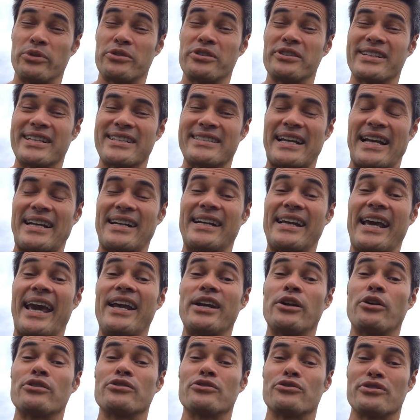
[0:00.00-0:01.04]
which is exactly
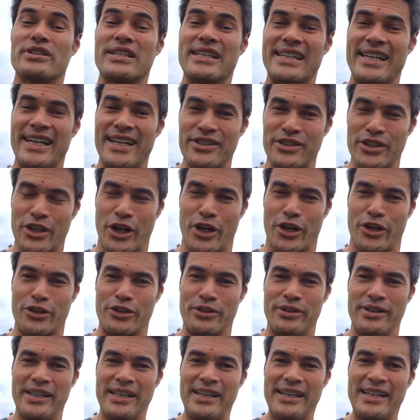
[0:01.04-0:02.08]
800 years
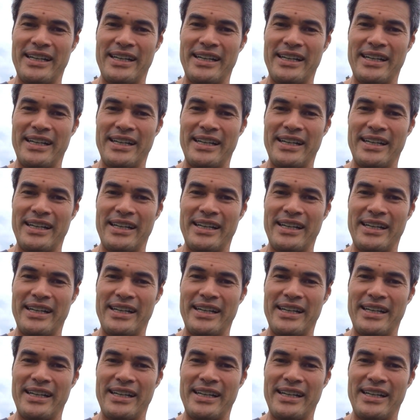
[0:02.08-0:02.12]
ago,